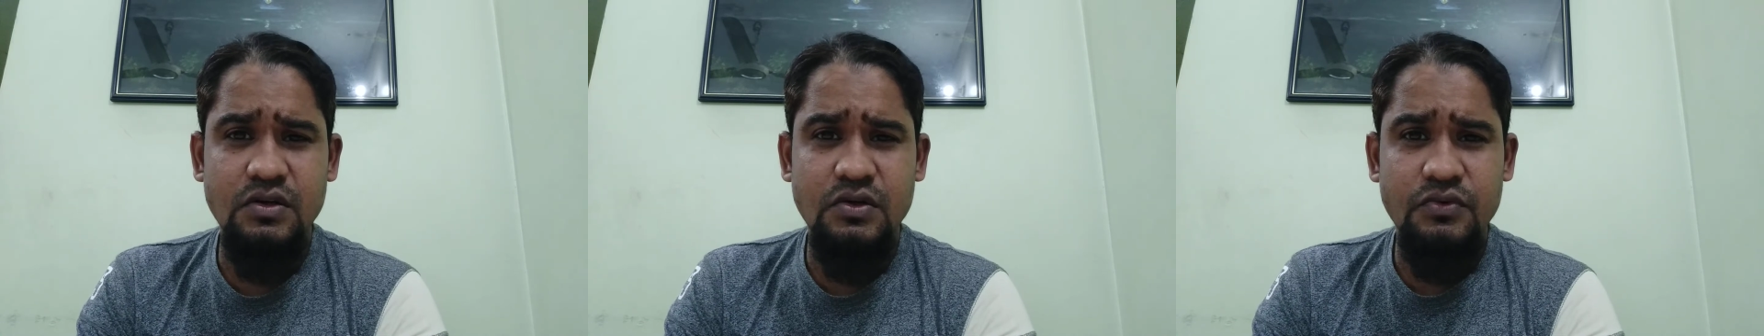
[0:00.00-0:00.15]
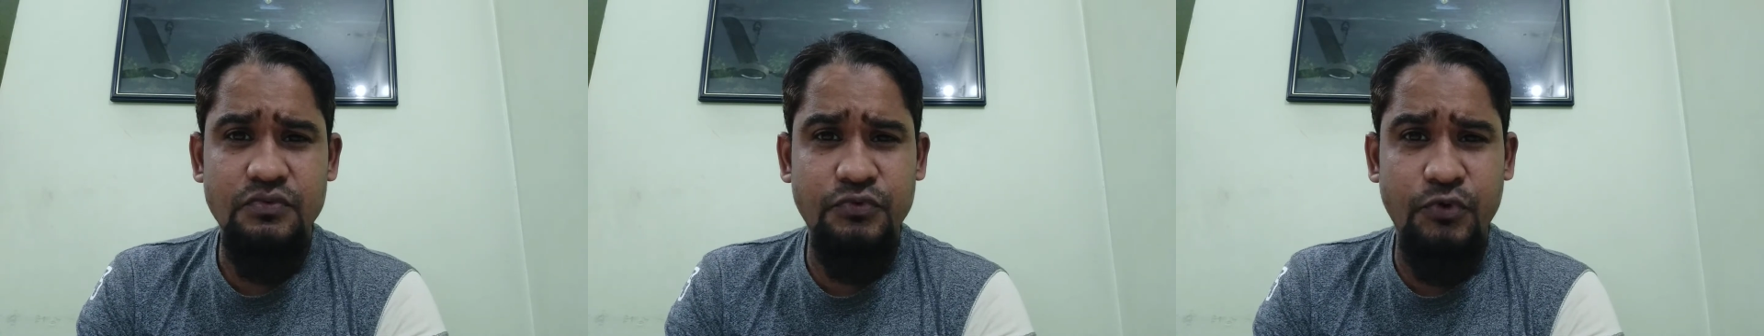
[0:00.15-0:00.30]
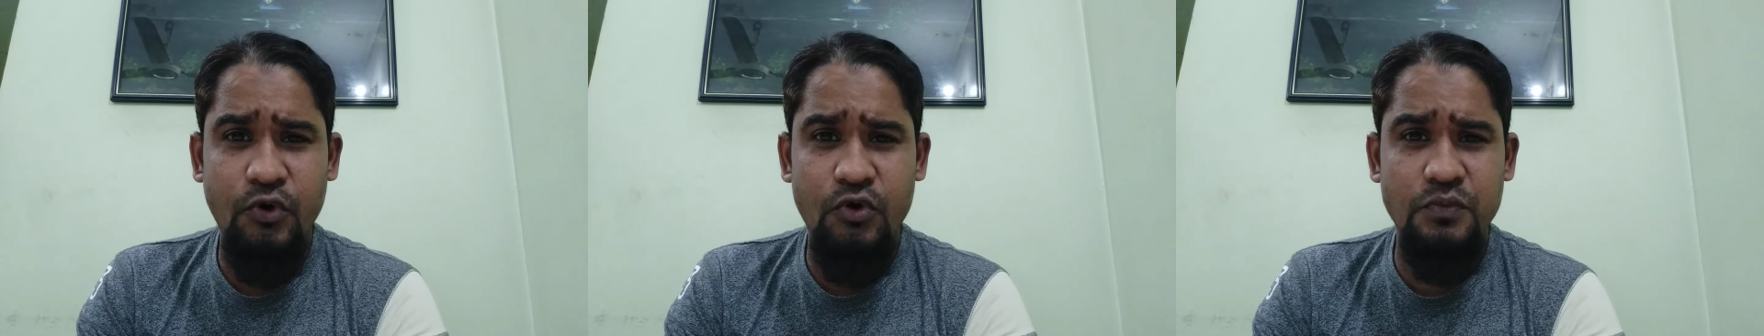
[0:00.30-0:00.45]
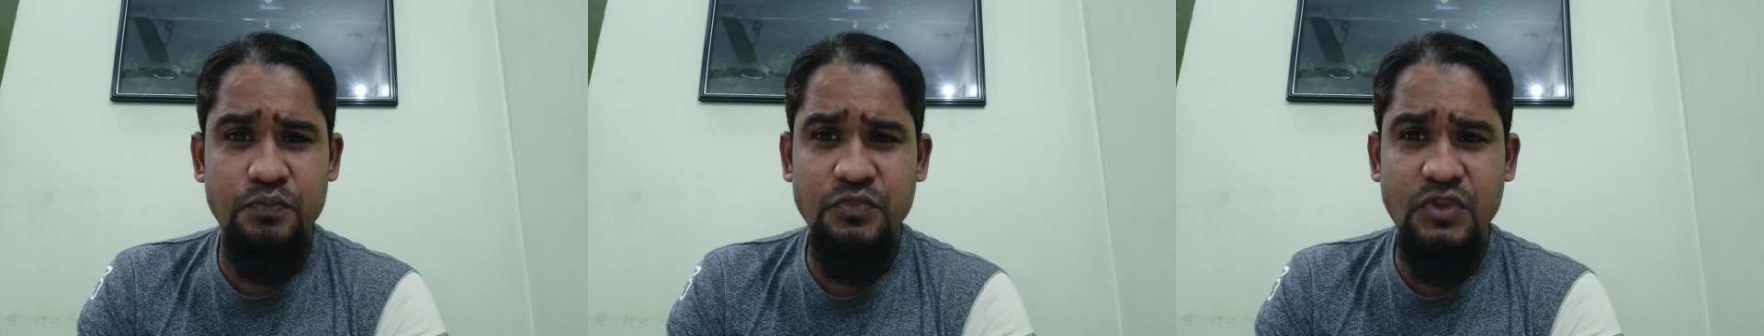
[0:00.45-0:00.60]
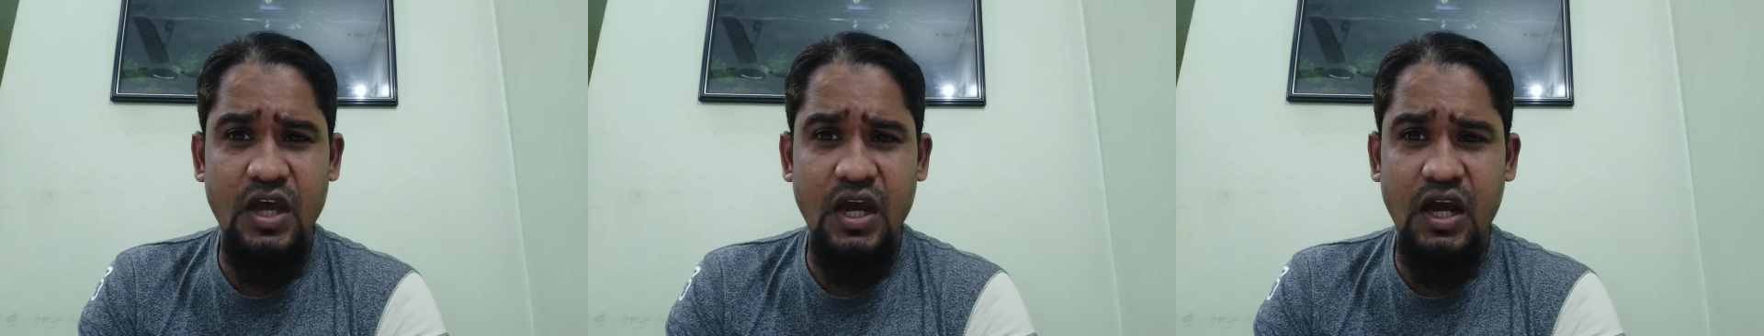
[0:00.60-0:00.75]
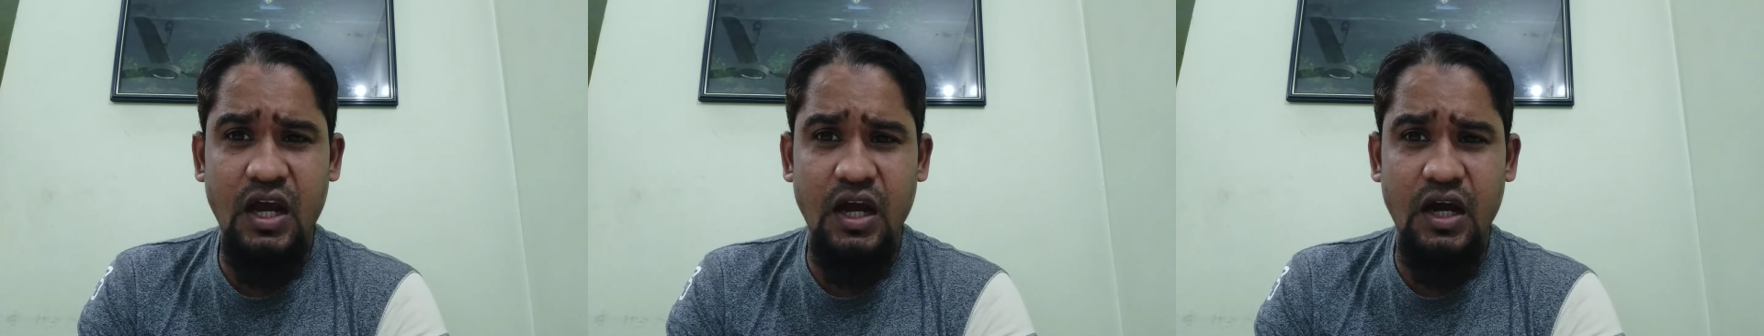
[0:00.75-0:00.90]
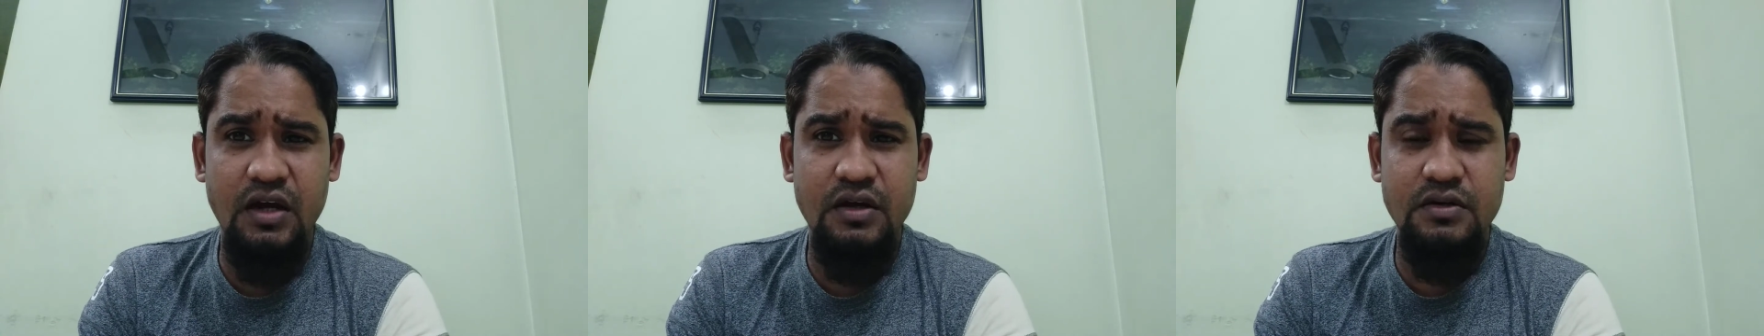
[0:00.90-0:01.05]
from
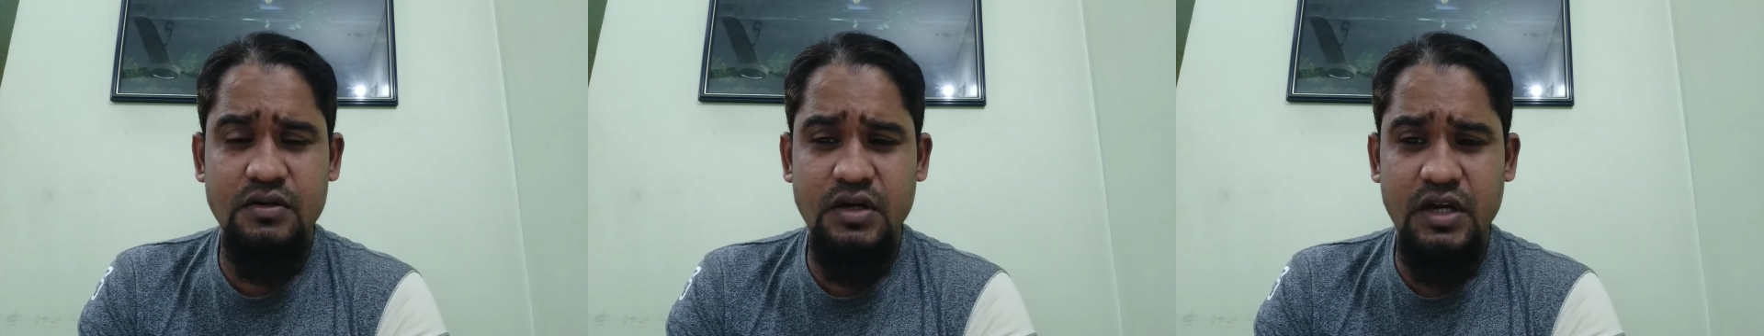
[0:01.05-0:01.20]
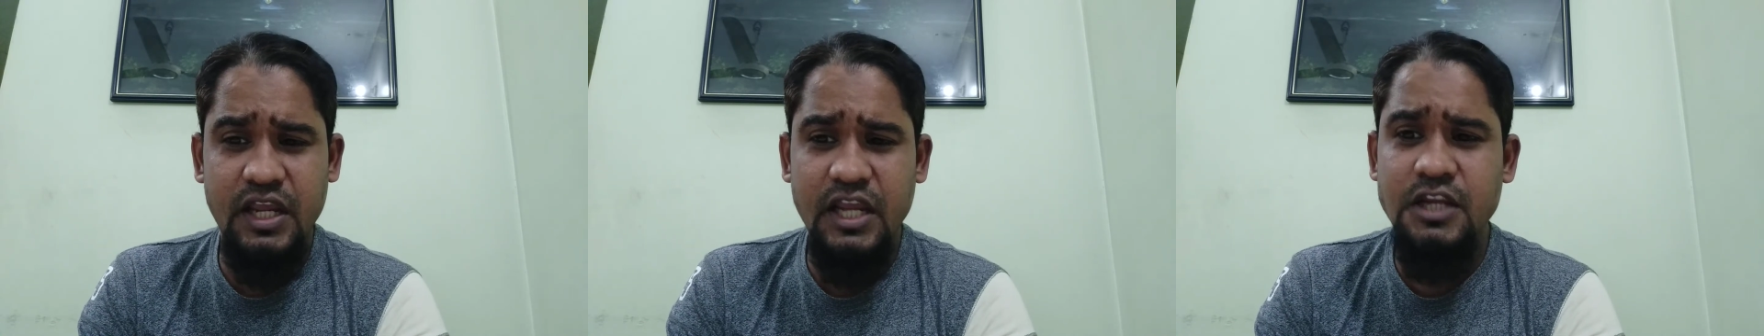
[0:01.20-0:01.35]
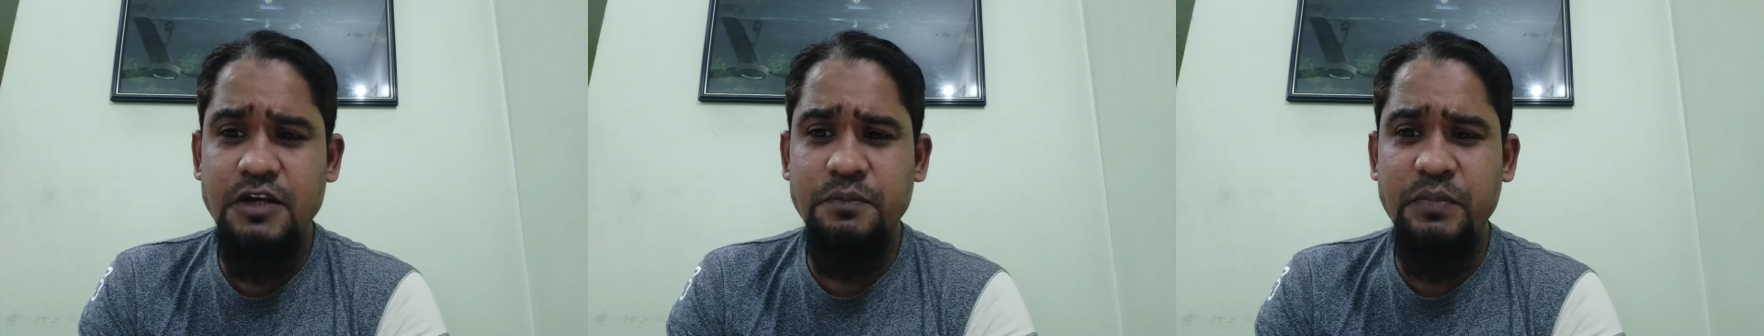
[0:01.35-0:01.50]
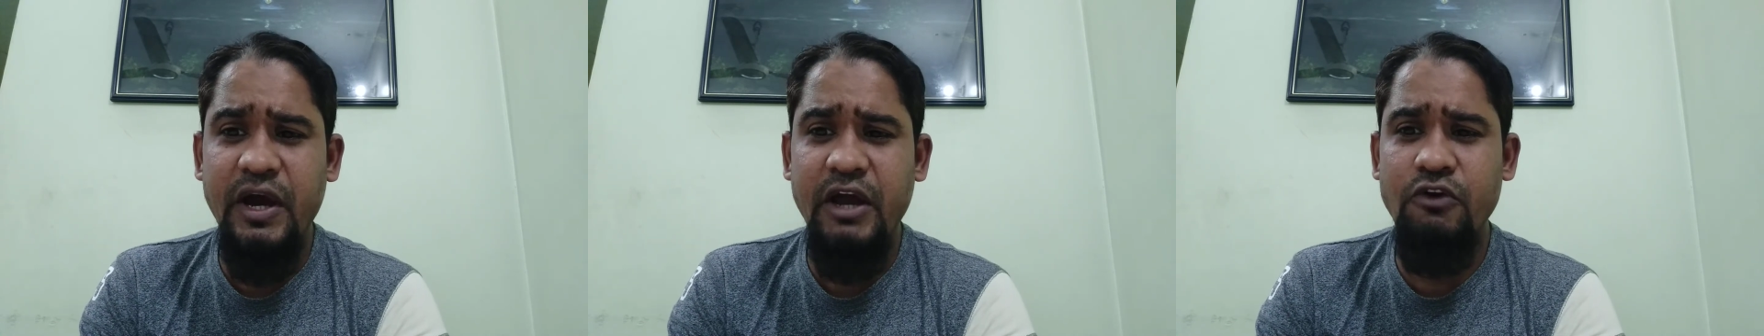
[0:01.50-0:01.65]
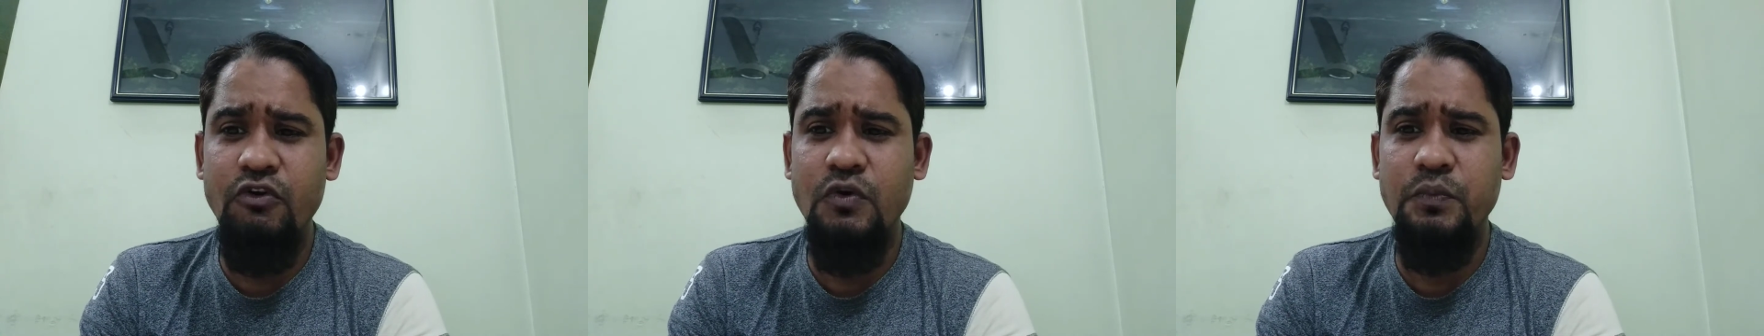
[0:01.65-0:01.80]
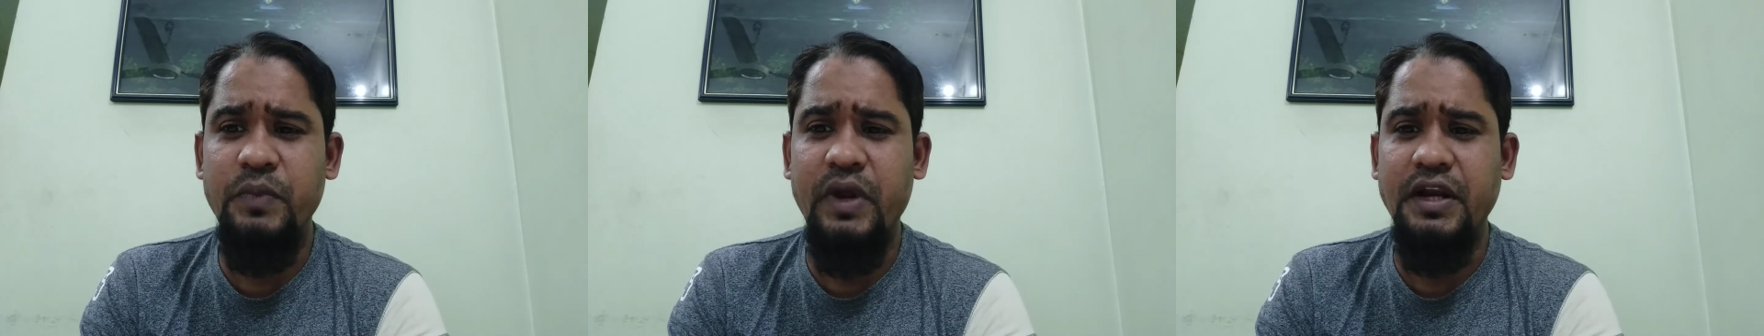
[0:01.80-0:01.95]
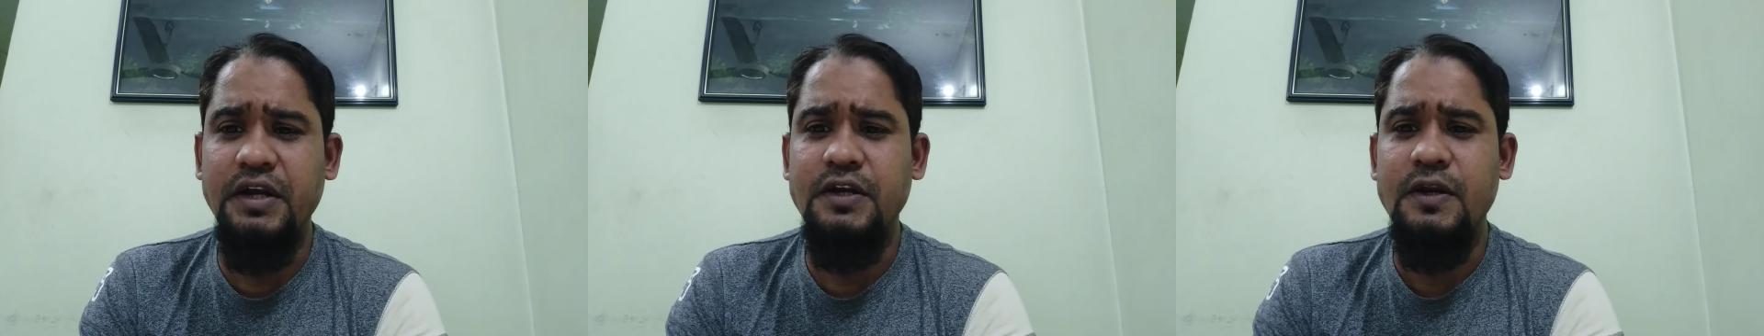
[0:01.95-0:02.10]
the
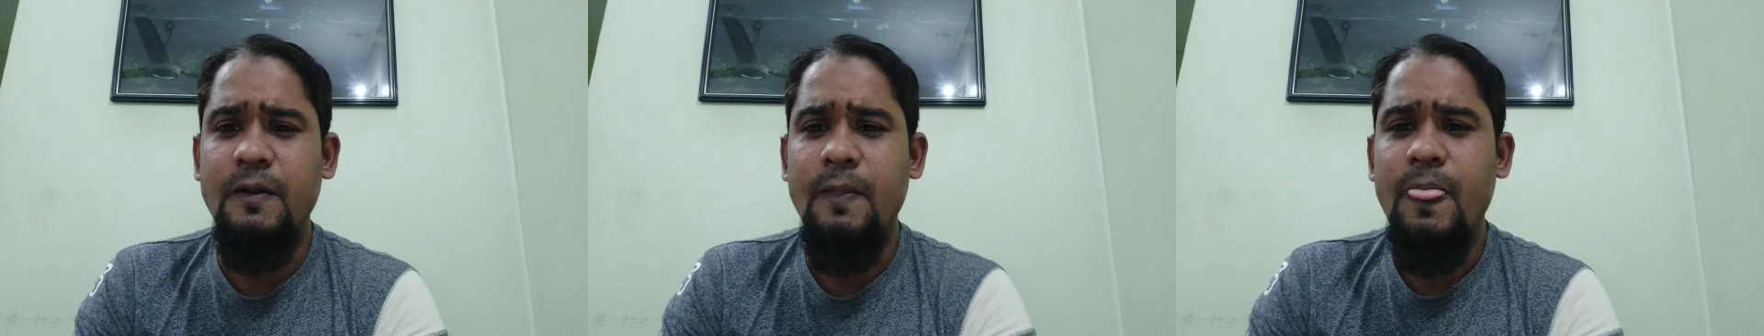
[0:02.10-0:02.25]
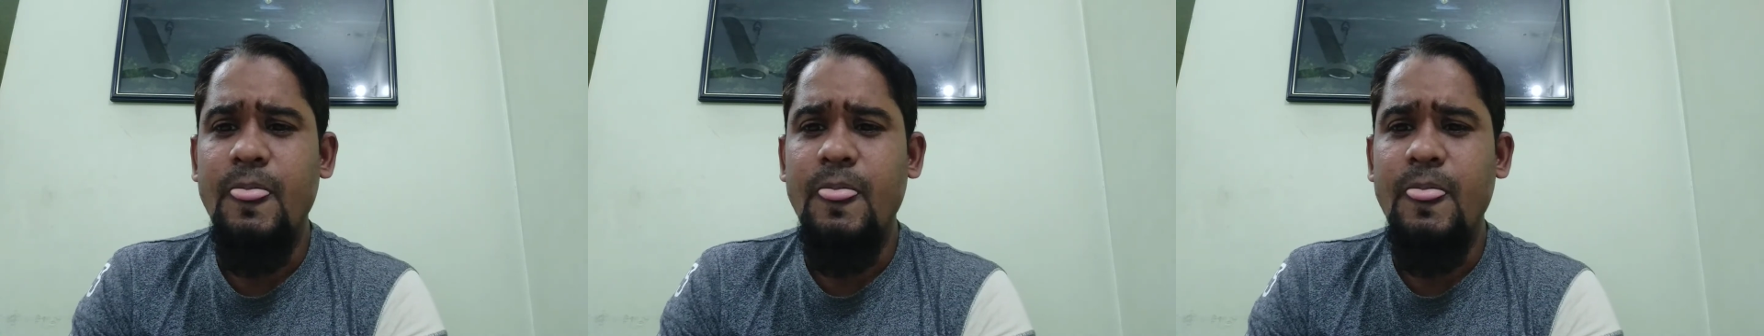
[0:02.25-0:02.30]
environment,